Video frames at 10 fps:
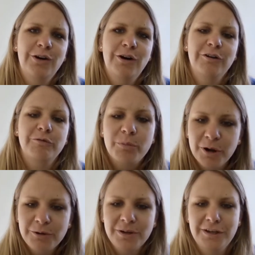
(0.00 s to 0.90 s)
of
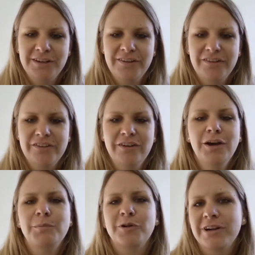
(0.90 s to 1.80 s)
brokenness,
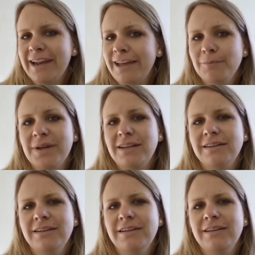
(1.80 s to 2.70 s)
proclaiming
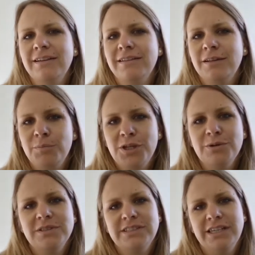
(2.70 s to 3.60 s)
the
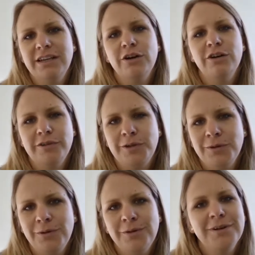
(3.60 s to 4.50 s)
beauty of who
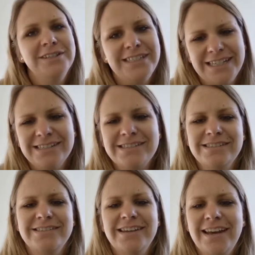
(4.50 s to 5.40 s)

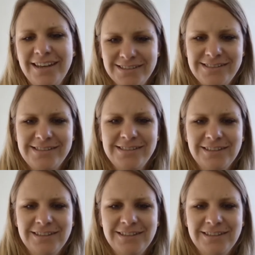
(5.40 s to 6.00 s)
Jesus is.